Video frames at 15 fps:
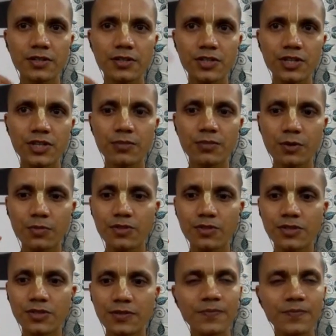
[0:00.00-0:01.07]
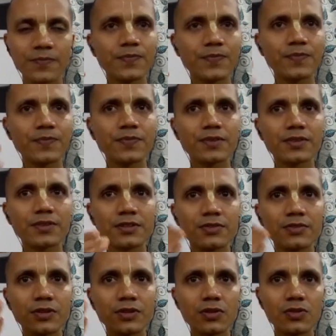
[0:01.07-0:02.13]
mistakes and are cheating propensity.
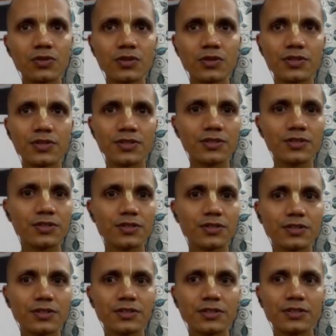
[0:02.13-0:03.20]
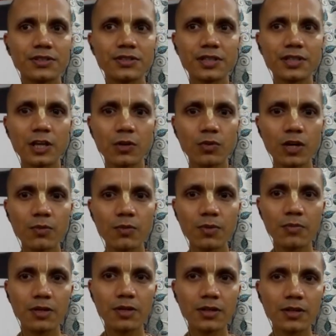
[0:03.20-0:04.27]
Then we also discussed that Anumana
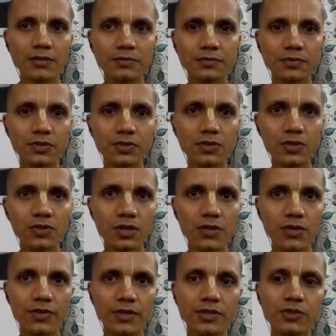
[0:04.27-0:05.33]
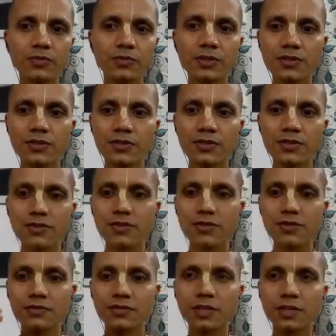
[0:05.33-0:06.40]
Pramana is also defective because
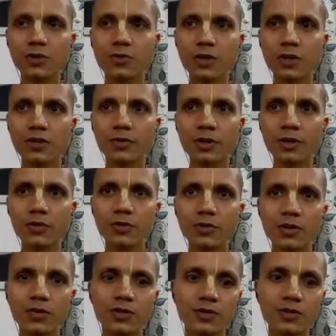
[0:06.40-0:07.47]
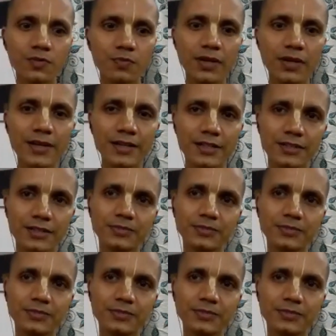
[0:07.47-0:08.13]
Anumana may not be always correct.